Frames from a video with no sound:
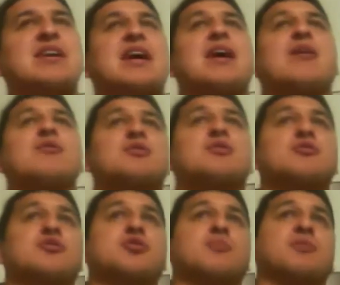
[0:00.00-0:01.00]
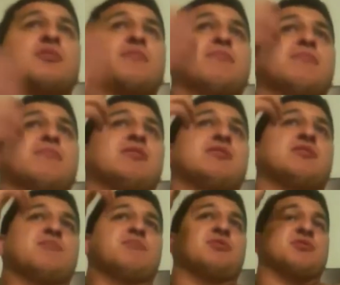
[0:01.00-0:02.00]
I would choose Jupiter and
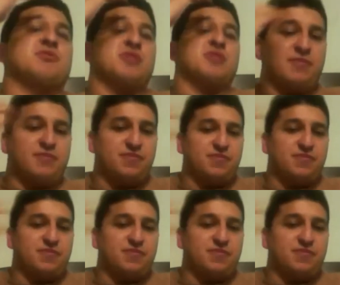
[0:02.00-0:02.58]
Mars personally,